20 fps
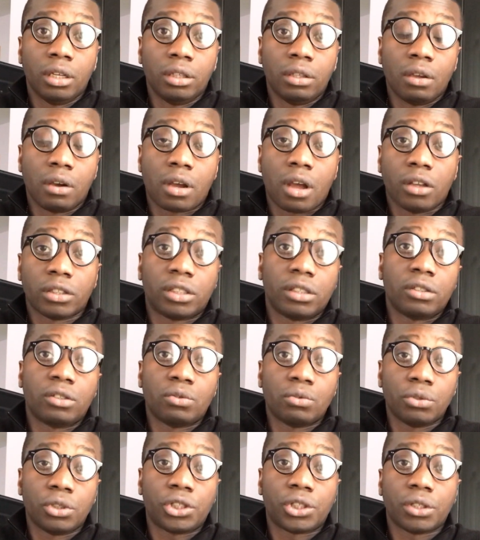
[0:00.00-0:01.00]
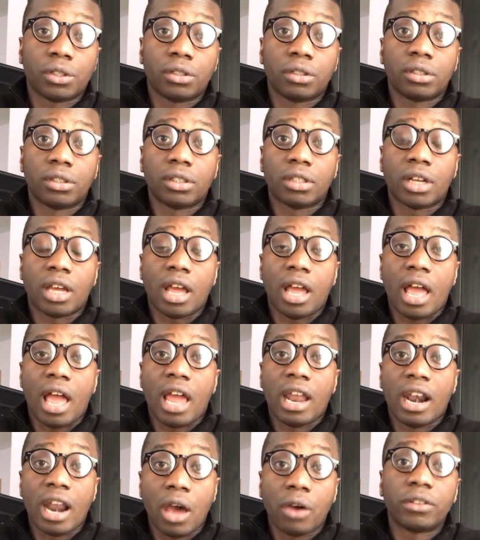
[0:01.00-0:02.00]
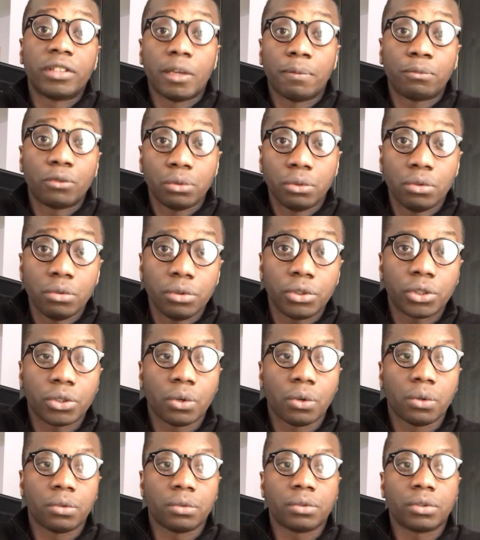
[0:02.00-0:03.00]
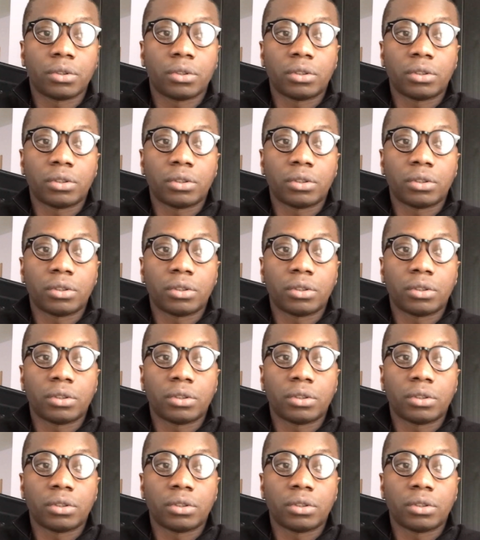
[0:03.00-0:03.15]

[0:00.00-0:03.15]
the constitution allowed them to do so.